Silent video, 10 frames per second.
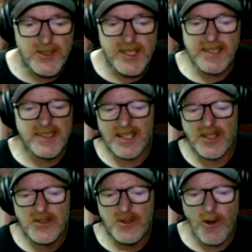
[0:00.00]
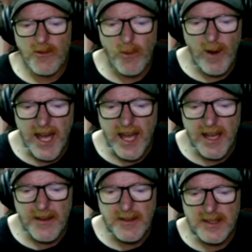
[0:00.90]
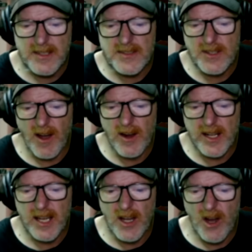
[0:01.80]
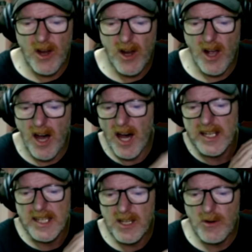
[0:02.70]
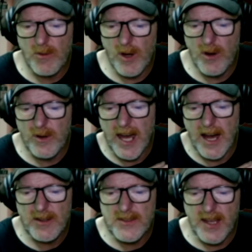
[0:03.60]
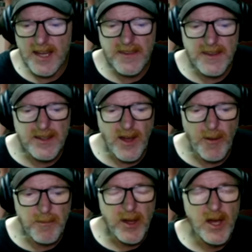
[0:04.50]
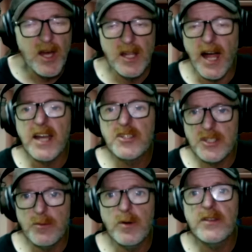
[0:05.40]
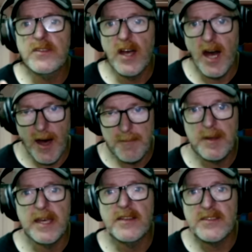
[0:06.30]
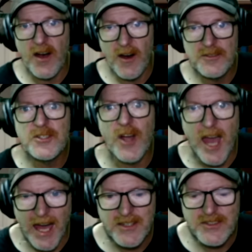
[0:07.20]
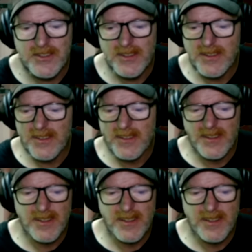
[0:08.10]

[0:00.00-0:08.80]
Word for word: Officer Sasek just drove away, discarding her on Neal Road outside of the dump like she was a piece of trash.